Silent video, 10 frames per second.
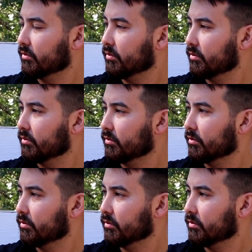
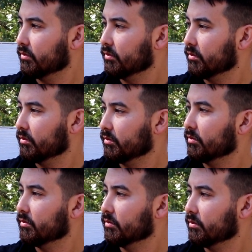
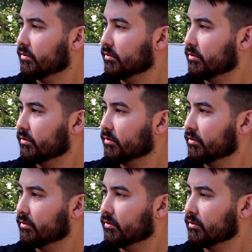
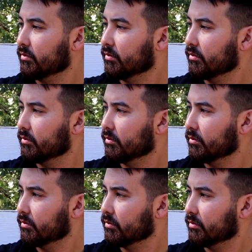
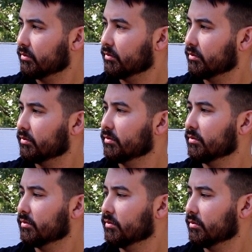
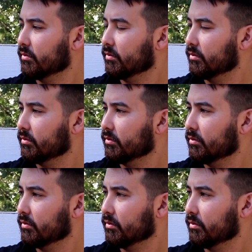
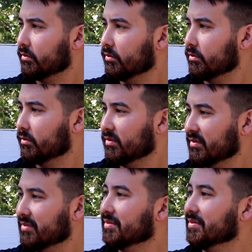
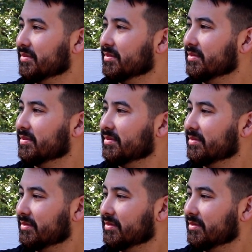[no speech]